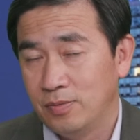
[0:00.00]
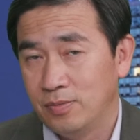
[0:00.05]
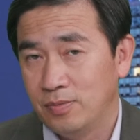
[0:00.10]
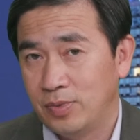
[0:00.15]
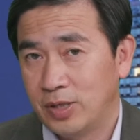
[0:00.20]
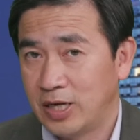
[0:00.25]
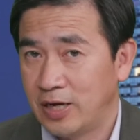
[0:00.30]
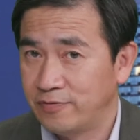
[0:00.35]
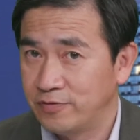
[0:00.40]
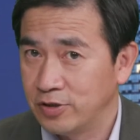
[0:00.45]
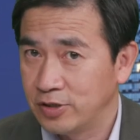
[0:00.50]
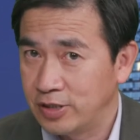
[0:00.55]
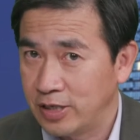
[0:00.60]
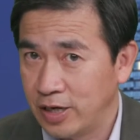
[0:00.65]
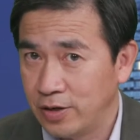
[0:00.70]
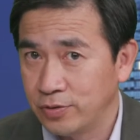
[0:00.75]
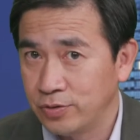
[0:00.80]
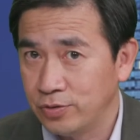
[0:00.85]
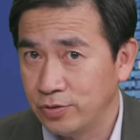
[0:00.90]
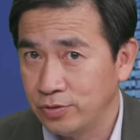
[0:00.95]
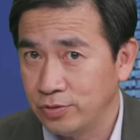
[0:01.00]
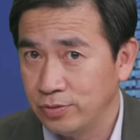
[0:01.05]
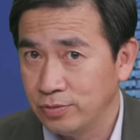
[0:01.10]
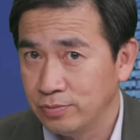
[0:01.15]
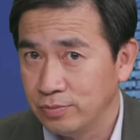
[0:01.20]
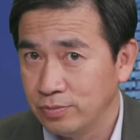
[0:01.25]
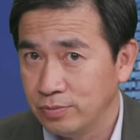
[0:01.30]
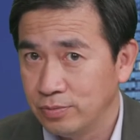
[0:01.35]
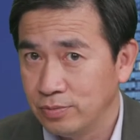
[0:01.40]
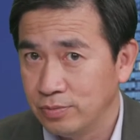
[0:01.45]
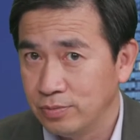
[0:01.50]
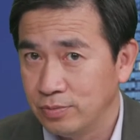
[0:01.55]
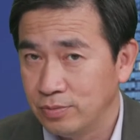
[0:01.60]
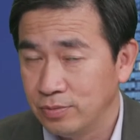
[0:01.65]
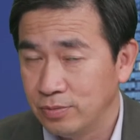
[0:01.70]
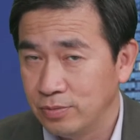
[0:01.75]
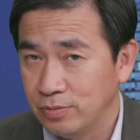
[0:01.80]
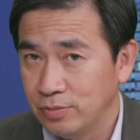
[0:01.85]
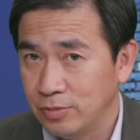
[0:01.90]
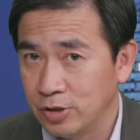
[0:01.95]
But I have to tell you,
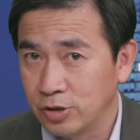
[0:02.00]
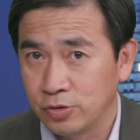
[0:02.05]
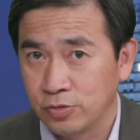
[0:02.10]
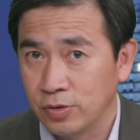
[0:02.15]
it's